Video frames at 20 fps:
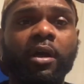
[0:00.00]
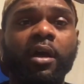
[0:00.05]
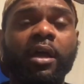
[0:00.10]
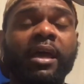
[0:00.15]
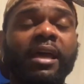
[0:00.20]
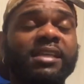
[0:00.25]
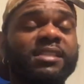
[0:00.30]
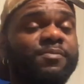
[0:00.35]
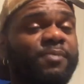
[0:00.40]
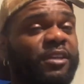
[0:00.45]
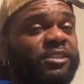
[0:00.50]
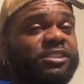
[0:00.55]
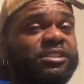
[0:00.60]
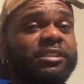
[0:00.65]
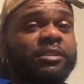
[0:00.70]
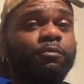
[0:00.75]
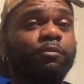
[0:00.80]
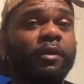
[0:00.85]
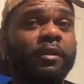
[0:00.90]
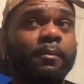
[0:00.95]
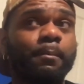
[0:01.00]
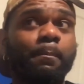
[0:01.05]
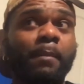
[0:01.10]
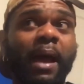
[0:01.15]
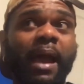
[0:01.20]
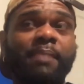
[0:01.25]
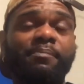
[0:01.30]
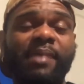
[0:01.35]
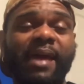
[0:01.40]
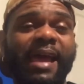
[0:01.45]
especially with my
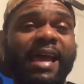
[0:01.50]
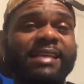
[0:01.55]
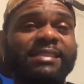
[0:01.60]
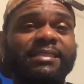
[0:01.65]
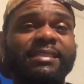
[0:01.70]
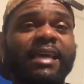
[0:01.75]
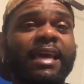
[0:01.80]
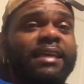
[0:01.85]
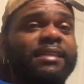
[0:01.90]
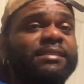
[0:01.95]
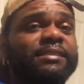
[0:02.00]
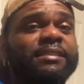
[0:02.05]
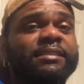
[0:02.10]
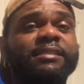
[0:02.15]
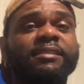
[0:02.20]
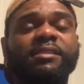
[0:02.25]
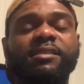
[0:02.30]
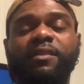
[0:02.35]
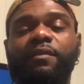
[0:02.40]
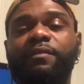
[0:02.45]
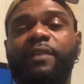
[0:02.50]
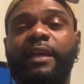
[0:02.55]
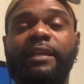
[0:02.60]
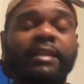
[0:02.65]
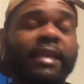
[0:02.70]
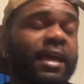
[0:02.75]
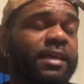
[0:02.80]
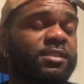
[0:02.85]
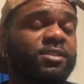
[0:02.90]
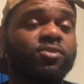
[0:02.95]
past exes and stuff like
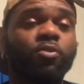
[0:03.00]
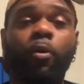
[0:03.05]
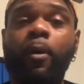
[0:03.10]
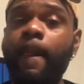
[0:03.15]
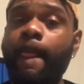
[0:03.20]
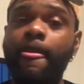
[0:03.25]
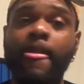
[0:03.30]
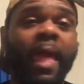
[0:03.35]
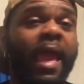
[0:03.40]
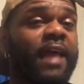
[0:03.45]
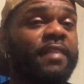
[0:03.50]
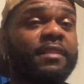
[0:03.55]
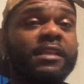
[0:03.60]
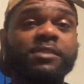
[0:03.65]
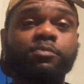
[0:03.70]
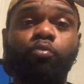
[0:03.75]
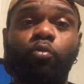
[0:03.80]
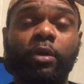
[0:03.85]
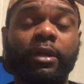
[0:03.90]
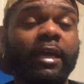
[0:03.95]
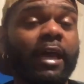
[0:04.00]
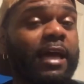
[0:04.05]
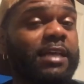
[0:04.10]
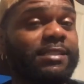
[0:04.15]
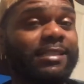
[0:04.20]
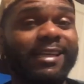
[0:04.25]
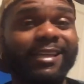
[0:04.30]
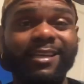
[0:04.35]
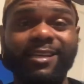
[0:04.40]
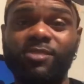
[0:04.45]
that. So at this point, guys,
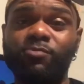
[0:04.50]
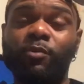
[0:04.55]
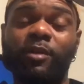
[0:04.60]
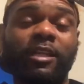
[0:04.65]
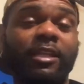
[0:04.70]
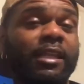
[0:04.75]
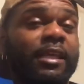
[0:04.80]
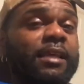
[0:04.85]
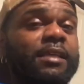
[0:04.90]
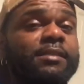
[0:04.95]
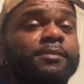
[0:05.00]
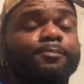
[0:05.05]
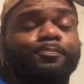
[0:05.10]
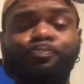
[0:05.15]
it is what it is.